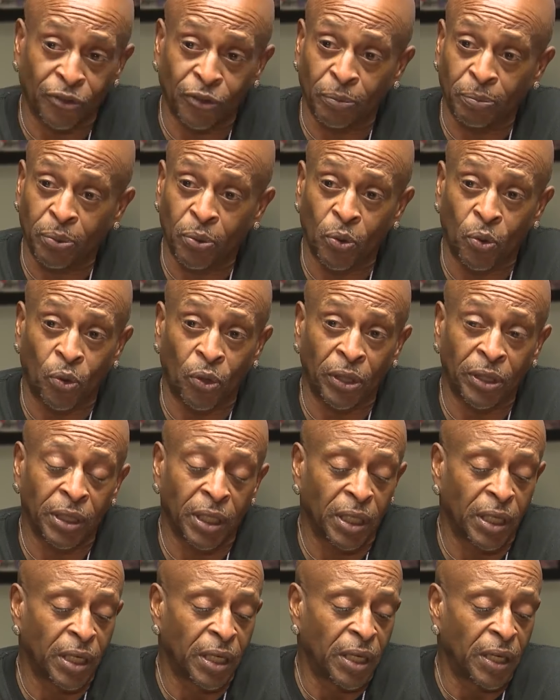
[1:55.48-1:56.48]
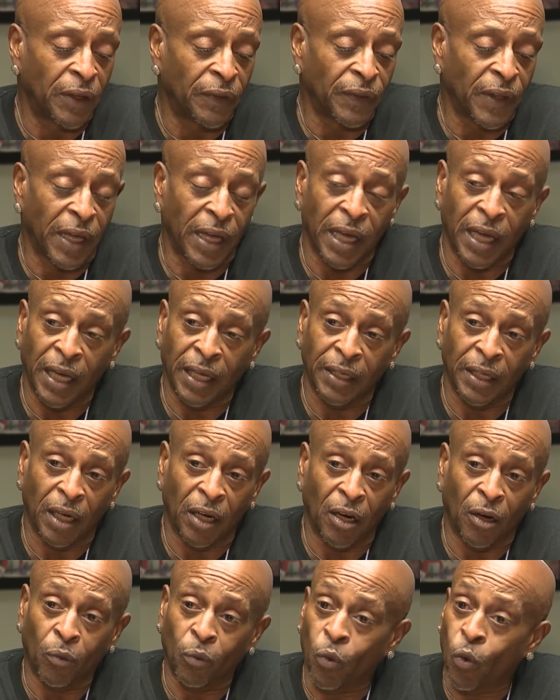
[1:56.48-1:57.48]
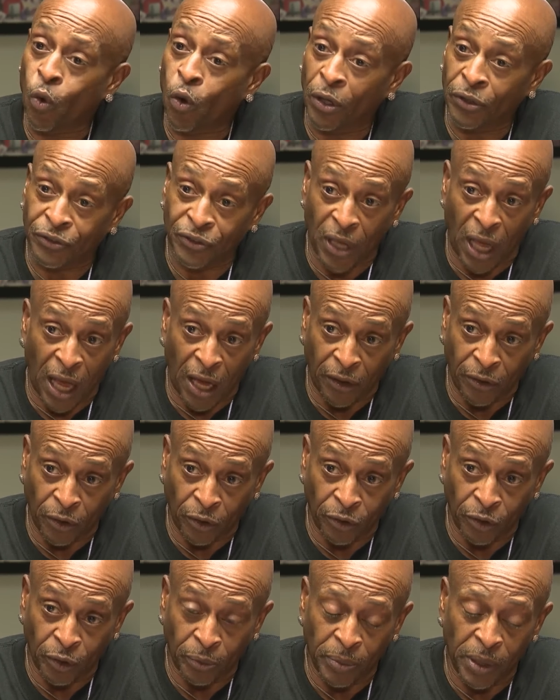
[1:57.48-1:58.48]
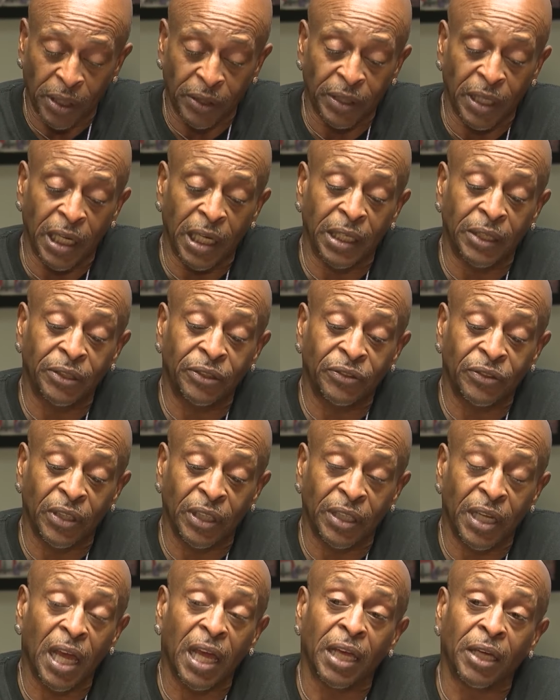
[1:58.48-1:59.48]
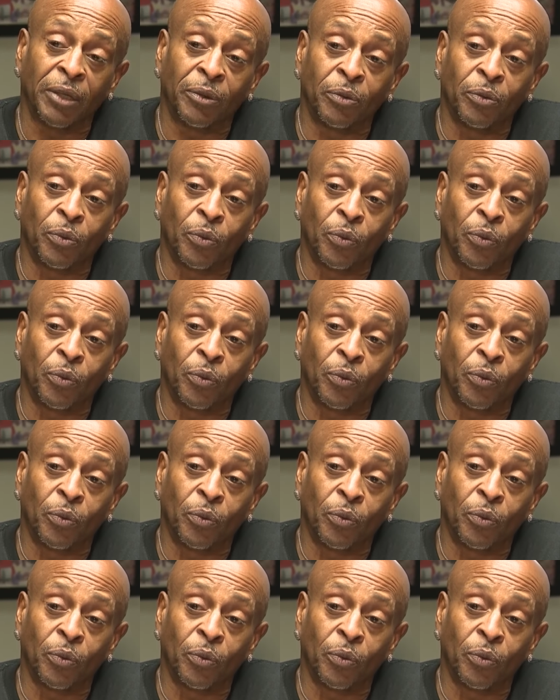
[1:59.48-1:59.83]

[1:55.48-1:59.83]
support, they had uh, warrants out on them, and they said, hey,